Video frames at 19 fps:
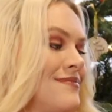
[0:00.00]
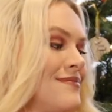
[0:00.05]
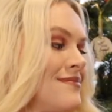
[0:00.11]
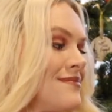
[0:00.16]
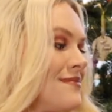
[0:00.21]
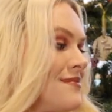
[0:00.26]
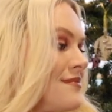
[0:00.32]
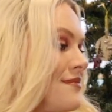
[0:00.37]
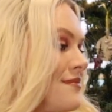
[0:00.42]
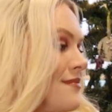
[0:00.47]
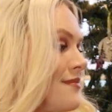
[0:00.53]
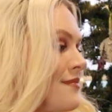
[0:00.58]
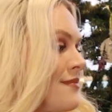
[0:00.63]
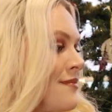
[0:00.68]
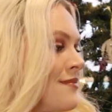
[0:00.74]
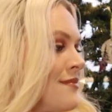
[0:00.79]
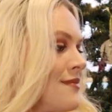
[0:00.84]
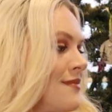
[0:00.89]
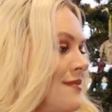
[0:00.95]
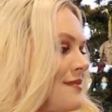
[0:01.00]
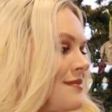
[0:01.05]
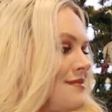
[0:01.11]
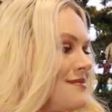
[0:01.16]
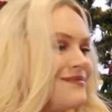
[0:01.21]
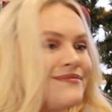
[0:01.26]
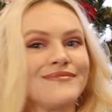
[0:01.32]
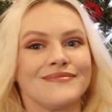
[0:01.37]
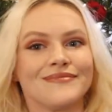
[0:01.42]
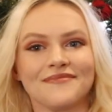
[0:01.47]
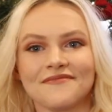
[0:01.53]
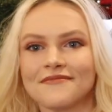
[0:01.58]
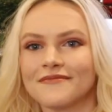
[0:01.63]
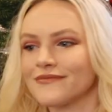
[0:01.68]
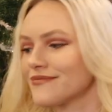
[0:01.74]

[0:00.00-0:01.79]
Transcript: [no speech]